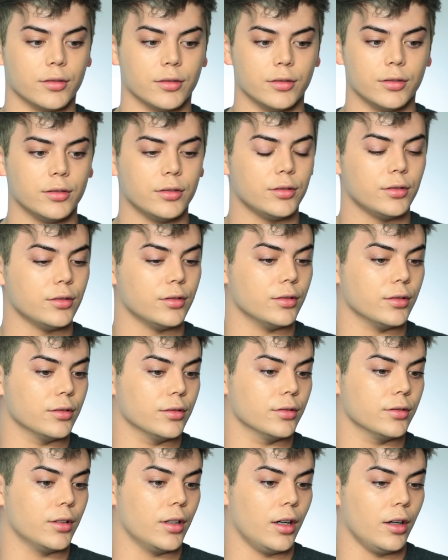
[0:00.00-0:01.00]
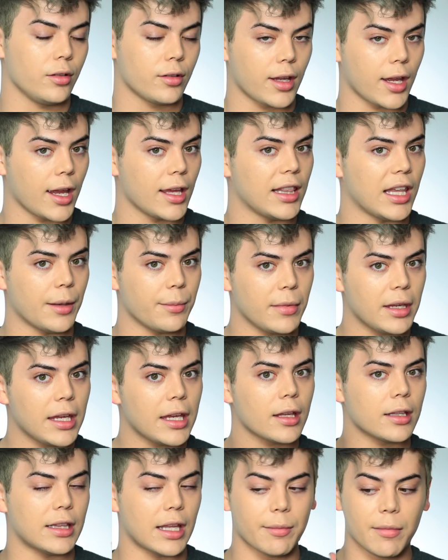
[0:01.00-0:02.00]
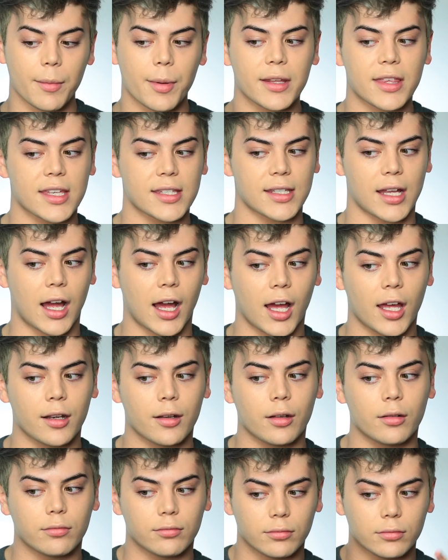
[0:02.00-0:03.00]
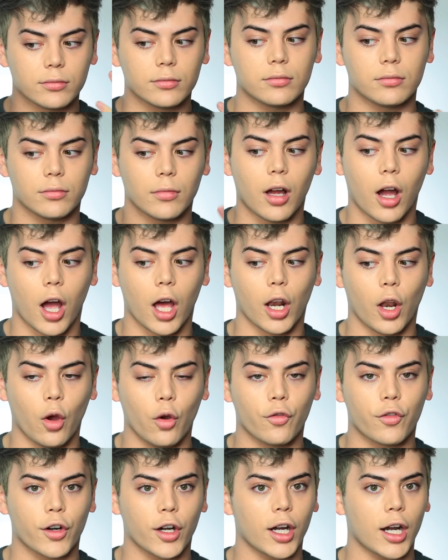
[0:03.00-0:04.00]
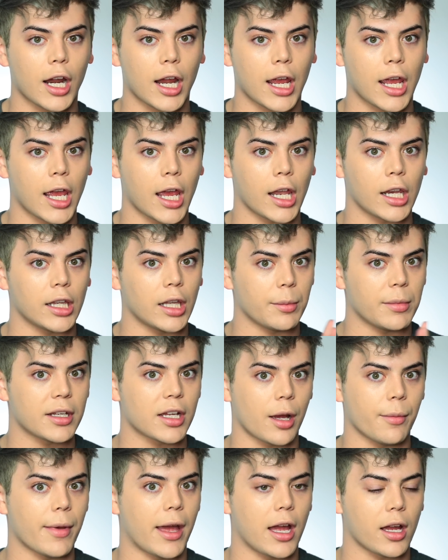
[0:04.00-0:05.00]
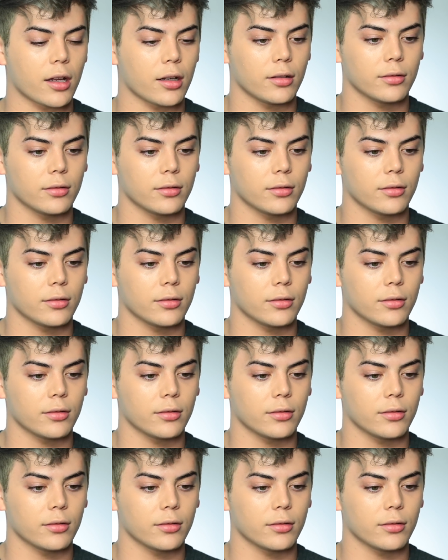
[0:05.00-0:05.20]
Ooh, okay, let me put this on all over and let me come back.